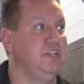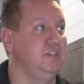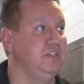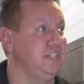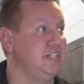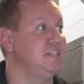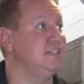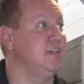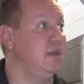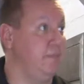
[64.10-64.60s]
you
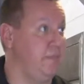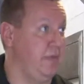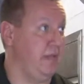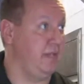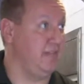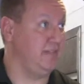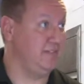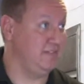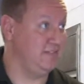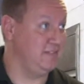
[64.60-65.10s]
see something,
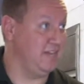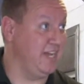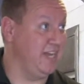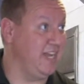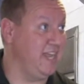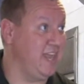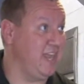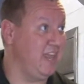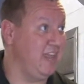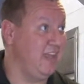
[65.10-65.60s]

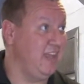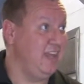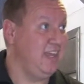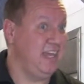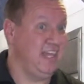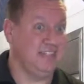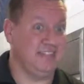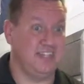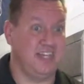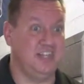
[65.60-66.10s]
right?
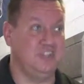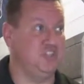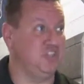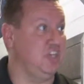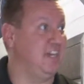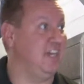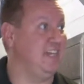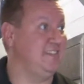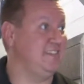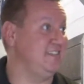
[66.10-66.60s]
Instead of
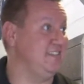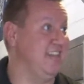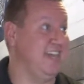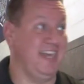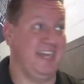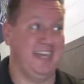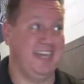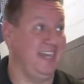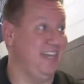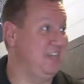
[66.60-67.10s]
just
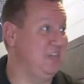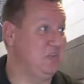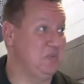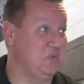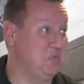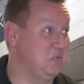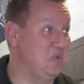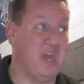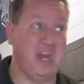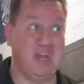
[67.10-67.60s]
like
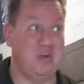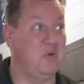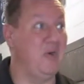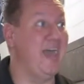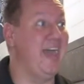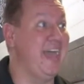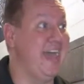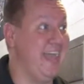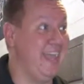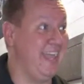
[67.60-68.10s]
running
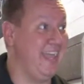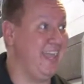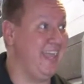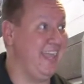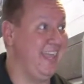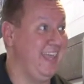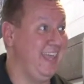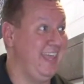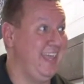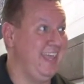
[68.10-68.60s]
away,
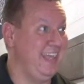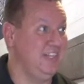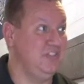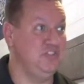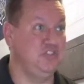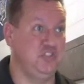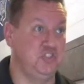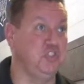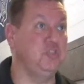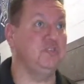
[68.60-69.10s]

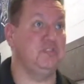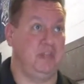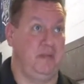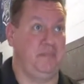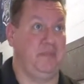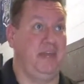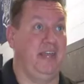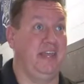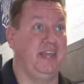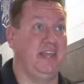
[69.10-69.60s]
do
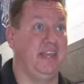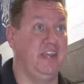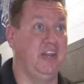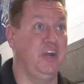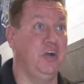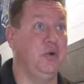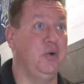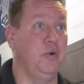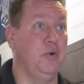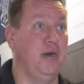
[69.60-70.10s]
something. You
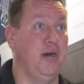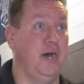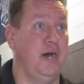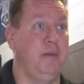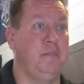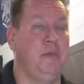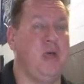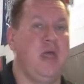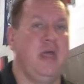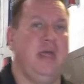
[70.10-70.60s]
know,
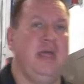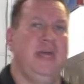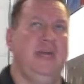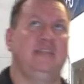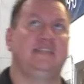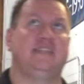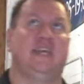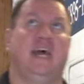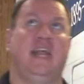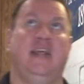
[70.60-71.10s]

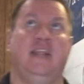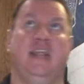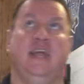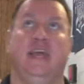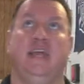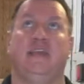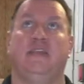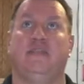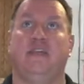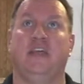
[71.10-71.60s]
it's kind of
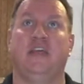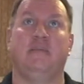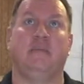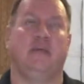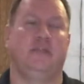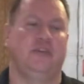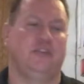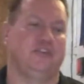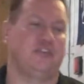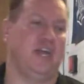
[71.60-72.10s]
like
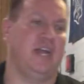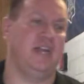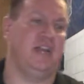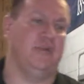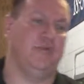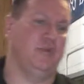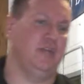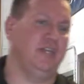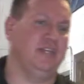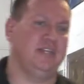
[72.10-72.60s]
they're trying
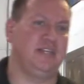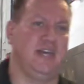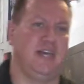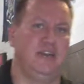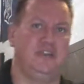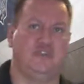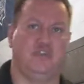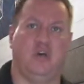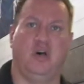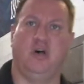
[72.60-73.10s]
to really
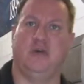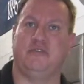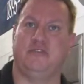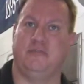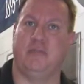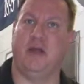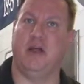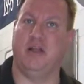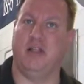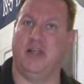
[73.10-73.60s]
kind of draw
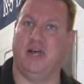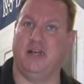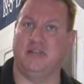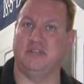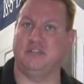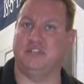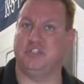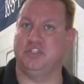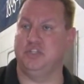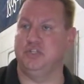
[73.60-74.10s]
some
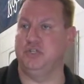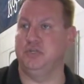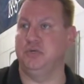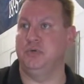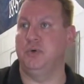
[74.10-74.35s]
parallels to